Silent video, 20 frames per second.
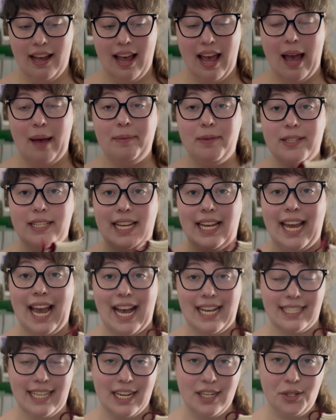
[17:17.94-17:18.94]
I'm using
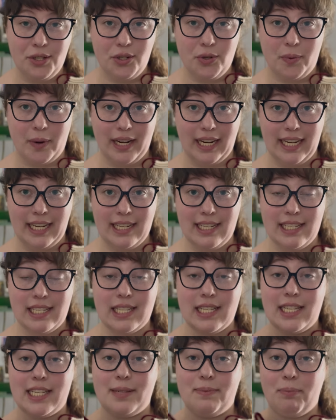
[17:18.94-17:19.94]
Cascade 220
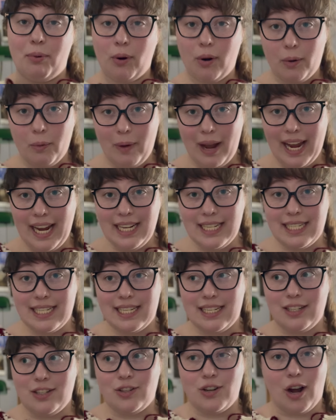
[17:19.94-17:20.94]
sport weight,
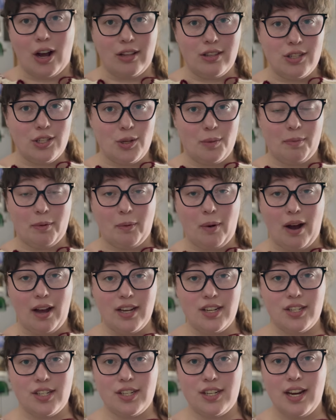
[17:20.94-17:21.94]

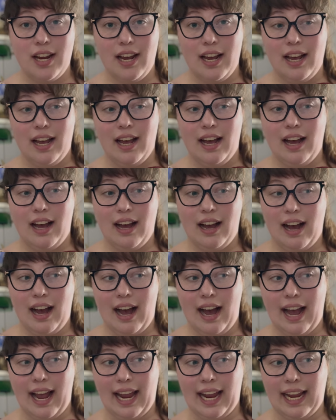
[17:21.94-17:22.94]
non-superwash.
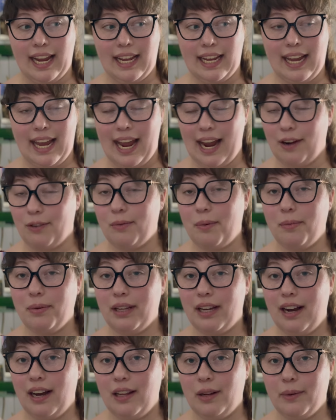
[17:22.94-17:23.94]
I can't remember the
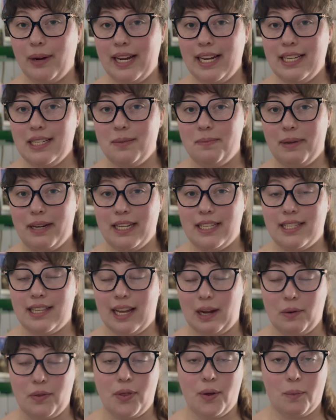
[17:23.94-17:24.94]
colorways, but it's
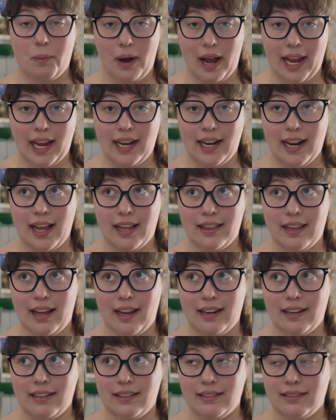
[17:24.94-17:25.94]
like the white and
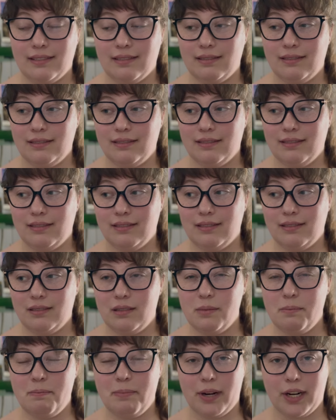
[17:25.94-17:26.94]
then
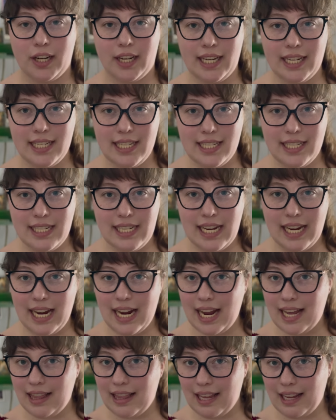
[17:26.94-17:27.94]
burgundy,
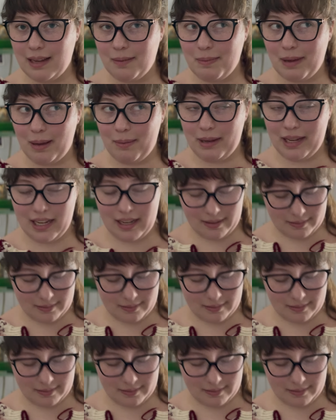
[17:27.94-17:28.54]
I think maybe.